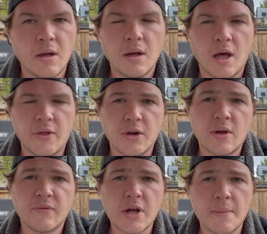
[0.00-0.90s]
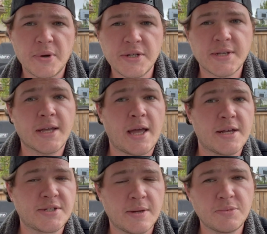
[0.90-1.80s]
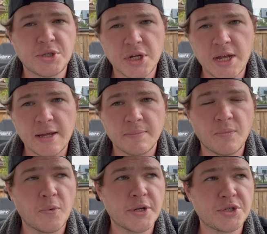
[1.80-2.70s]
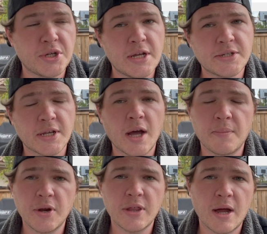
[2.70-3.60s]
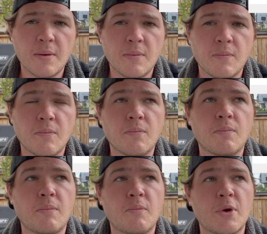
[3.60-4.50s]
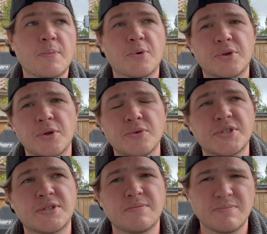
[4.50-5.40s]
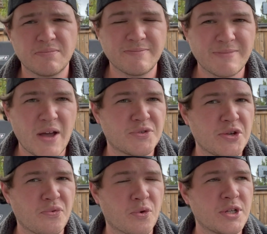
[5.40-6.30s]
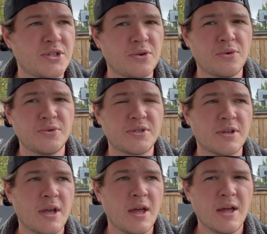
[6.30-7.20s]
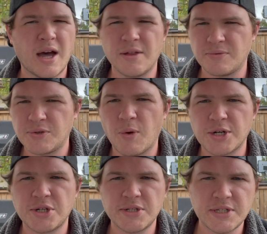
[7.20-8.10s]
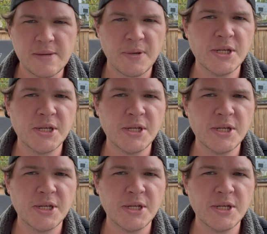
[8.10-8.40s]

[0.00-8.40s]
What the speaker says: And then you have companies like SMG, which is a company that reproduced FG-42s, Russian DP